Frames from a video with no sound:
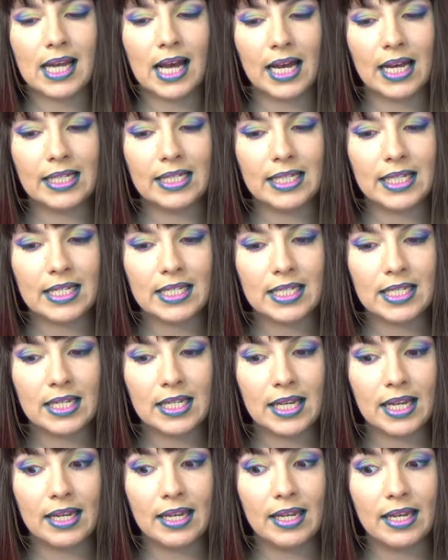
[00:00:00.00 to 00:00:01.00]
I
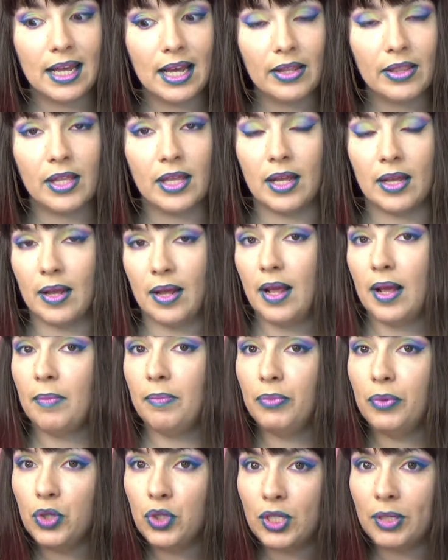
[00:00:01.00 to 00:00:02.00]
tested another
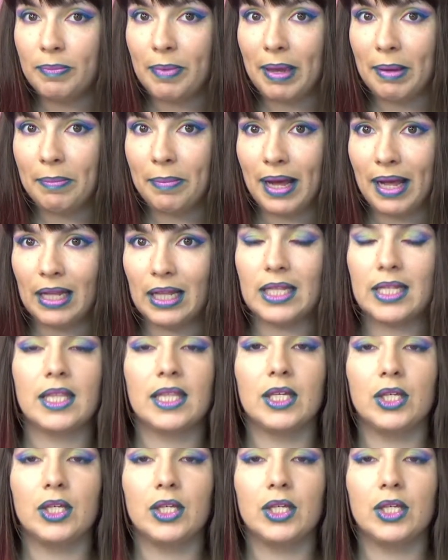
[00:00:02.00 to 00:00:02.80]
beautybay palette,